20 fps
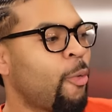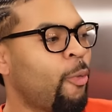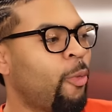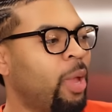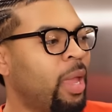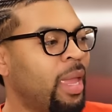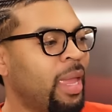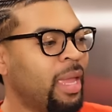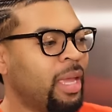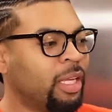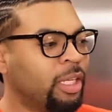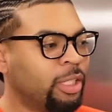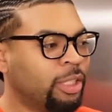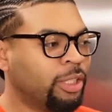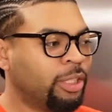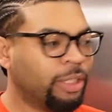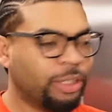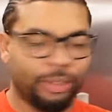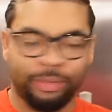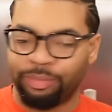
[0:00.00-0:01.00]

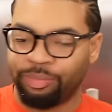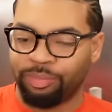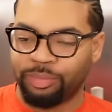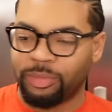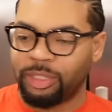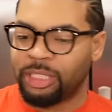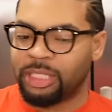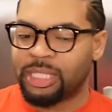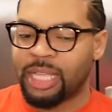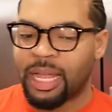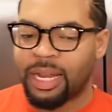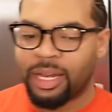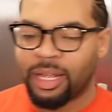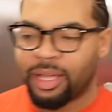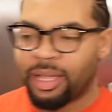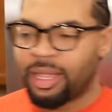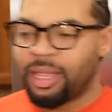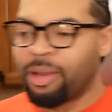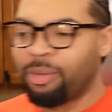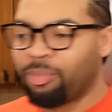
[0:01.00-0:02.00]
We just got
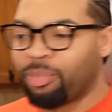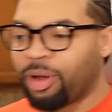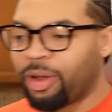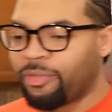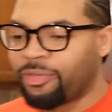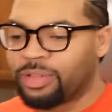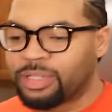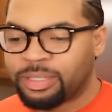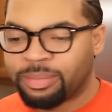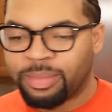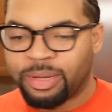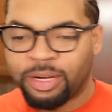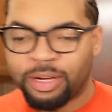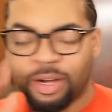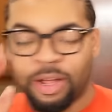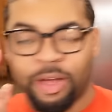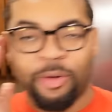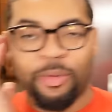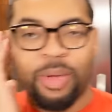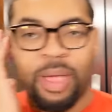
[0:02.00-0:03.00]
done eating breakfast a minute
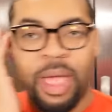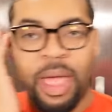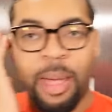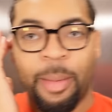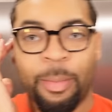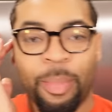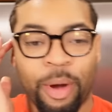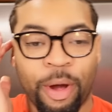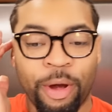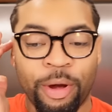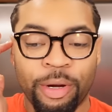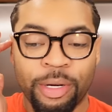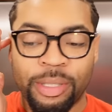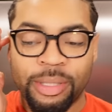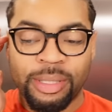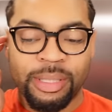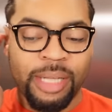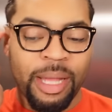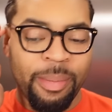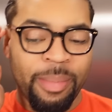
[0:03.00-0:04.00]
ago. We had
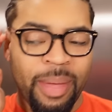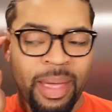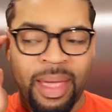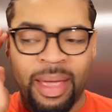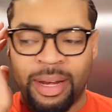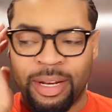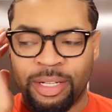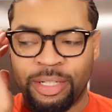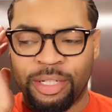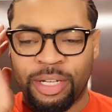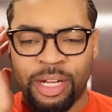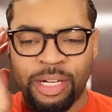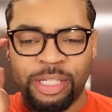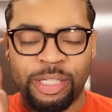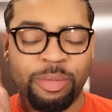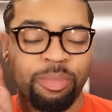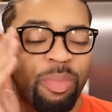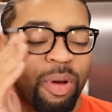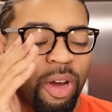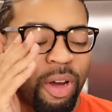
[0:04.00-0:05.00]
burgers. Demi had a
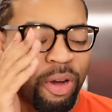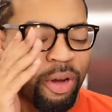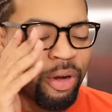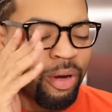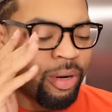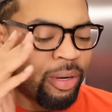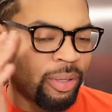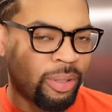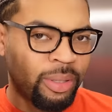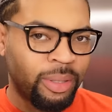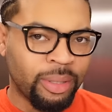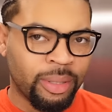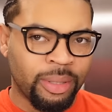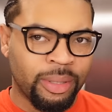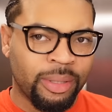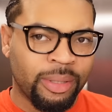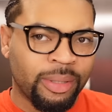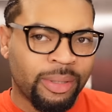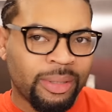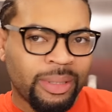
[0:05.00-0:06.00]
Dutch burger.
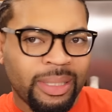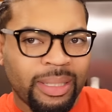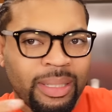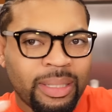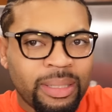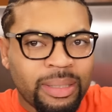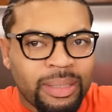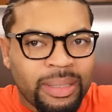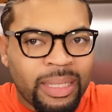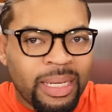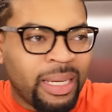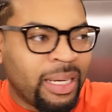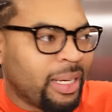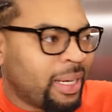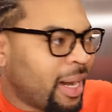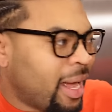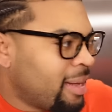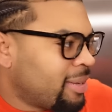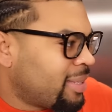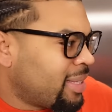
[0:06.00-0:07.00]

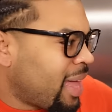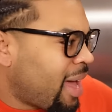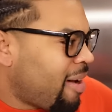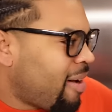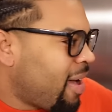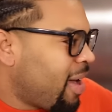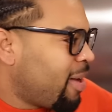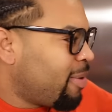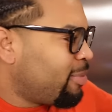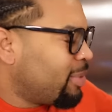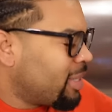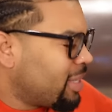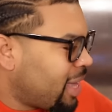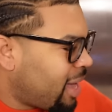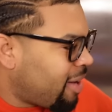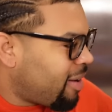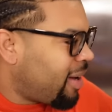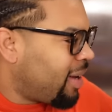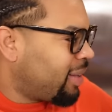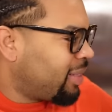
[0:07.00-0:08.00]
In-N-Out style, animal
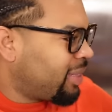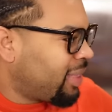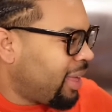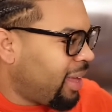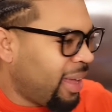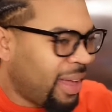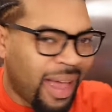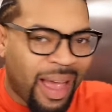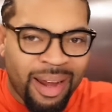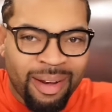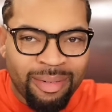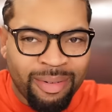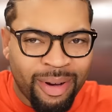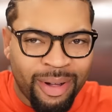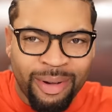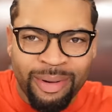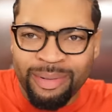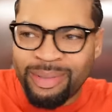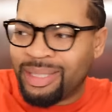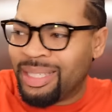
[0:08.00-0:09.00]
style, I think. I don't
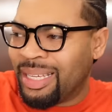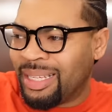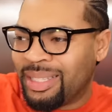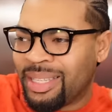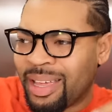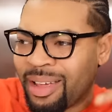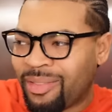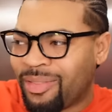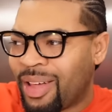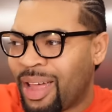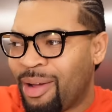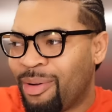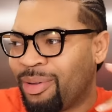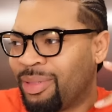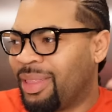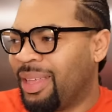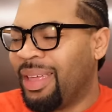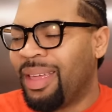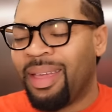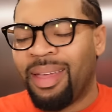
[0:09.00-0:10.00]
know, TikTok viral
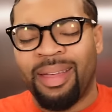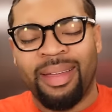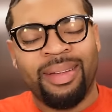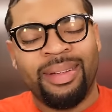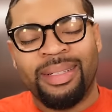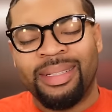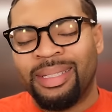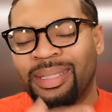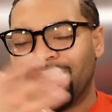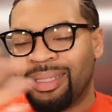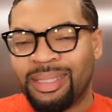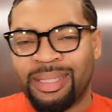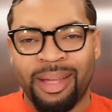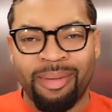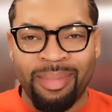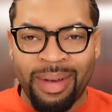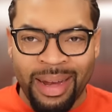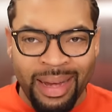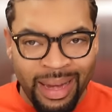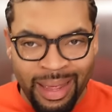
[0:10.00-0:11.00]
thing.
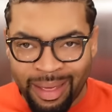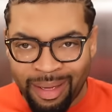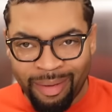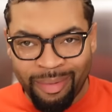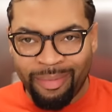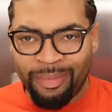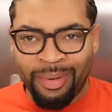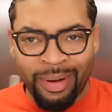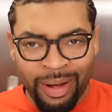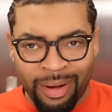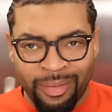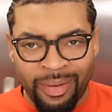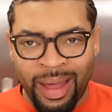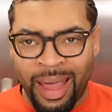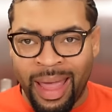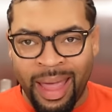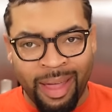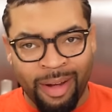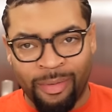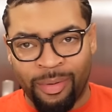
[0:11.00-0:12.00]
Something like that. Whatever.
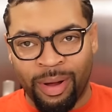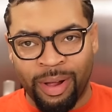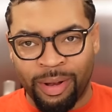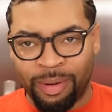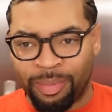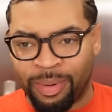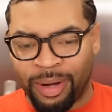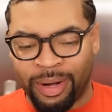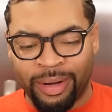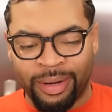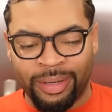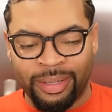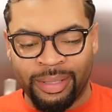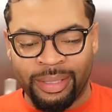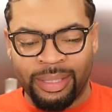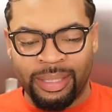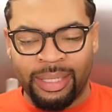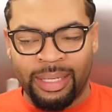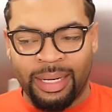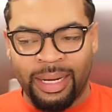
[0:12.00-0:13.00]
I had a regular burger.
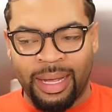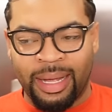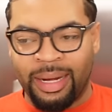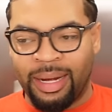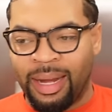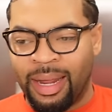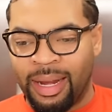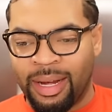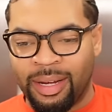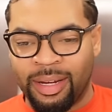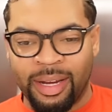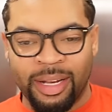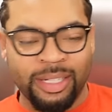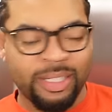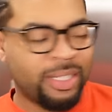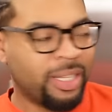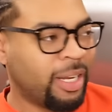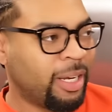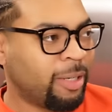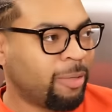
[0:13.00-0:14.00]
And I had a Dutch
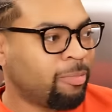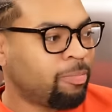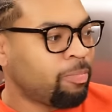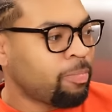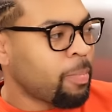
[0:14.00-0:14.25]
thing.